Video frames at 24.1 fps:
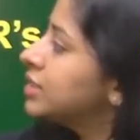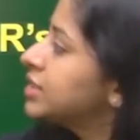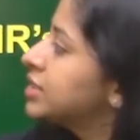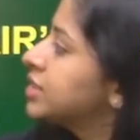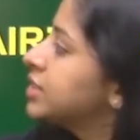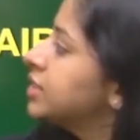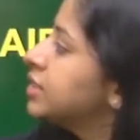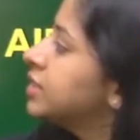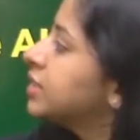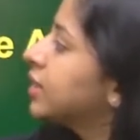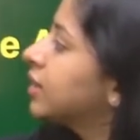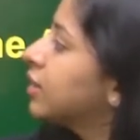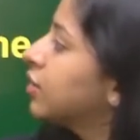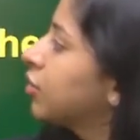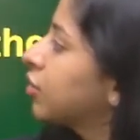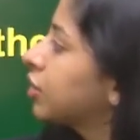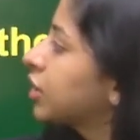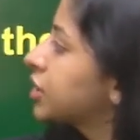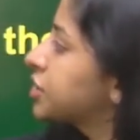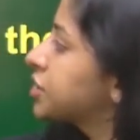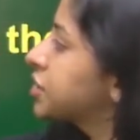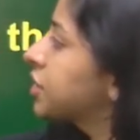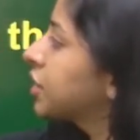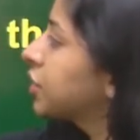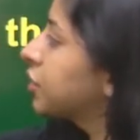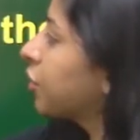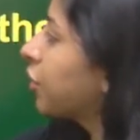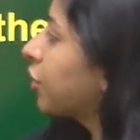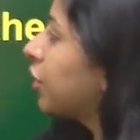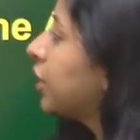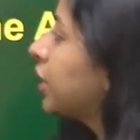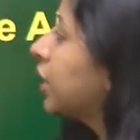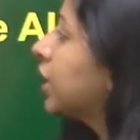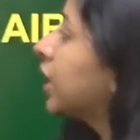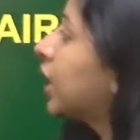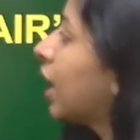Seat Allocation
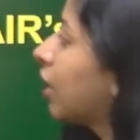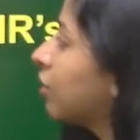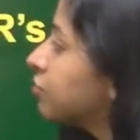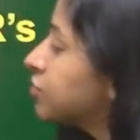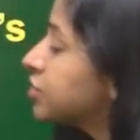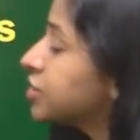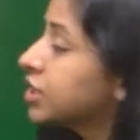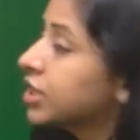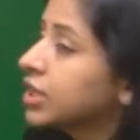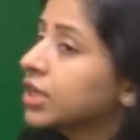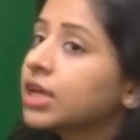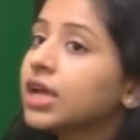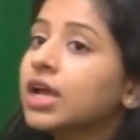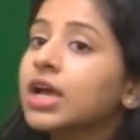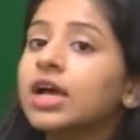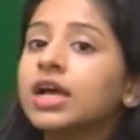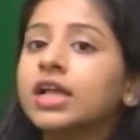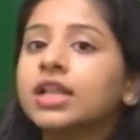Authority counseling.